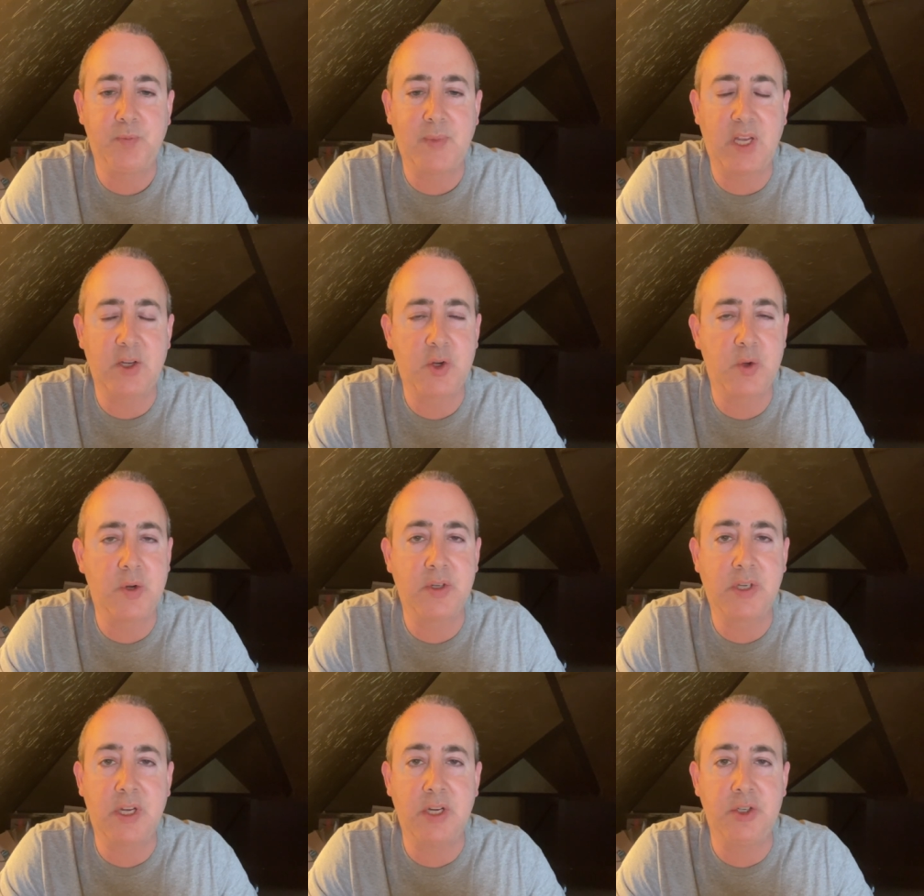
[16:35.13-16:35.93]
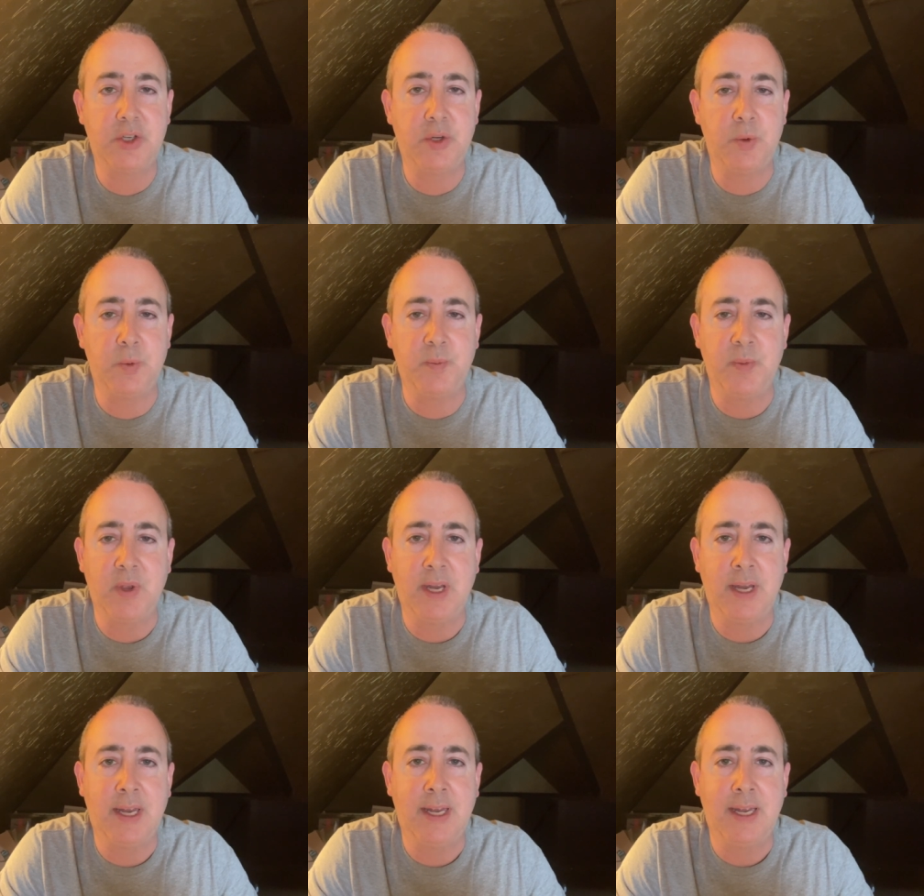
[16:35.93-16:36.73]
Shooter's going to shoot.
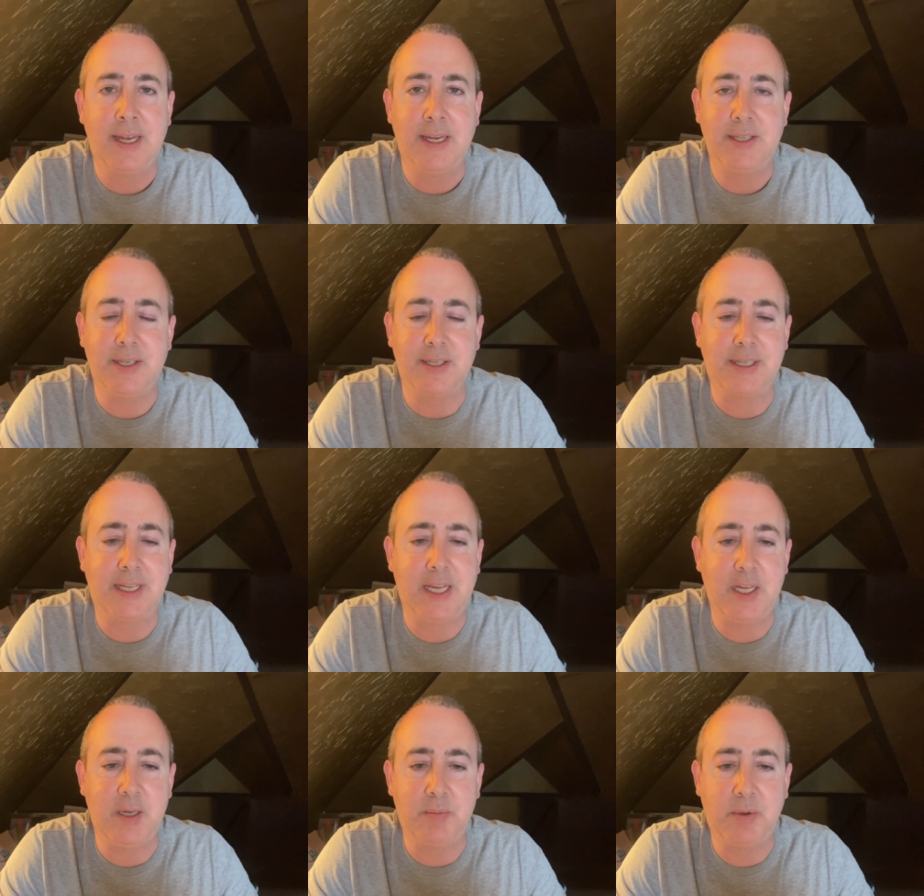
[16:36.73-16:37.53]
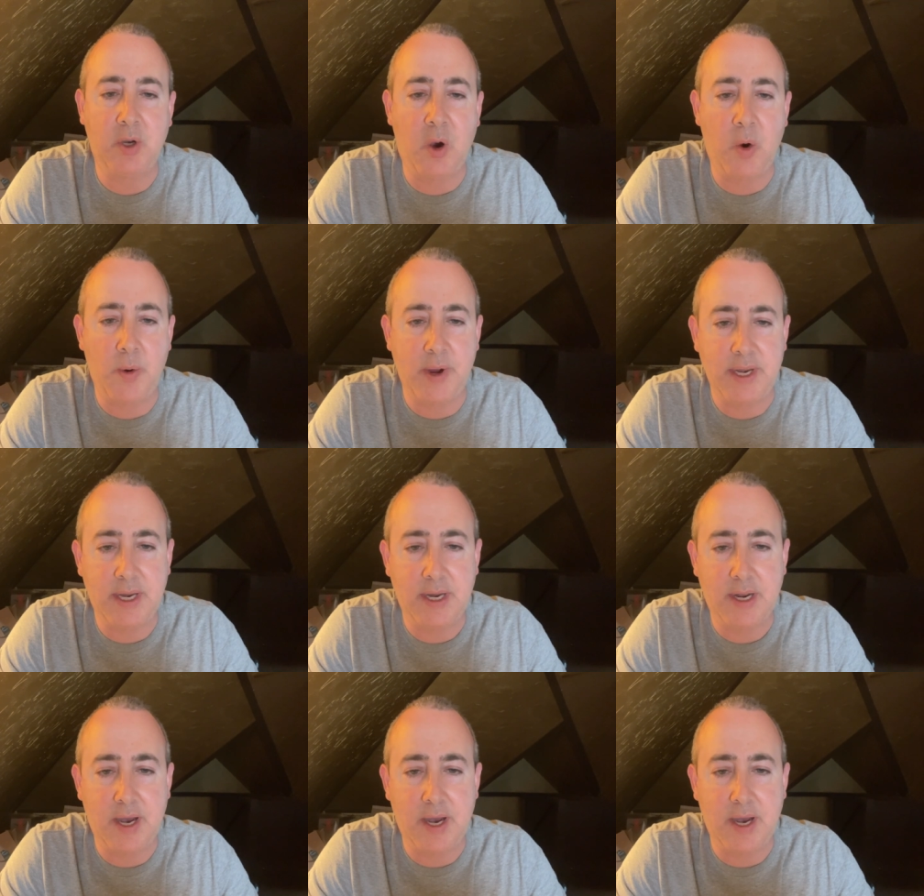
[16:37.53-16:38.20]
Just keep going.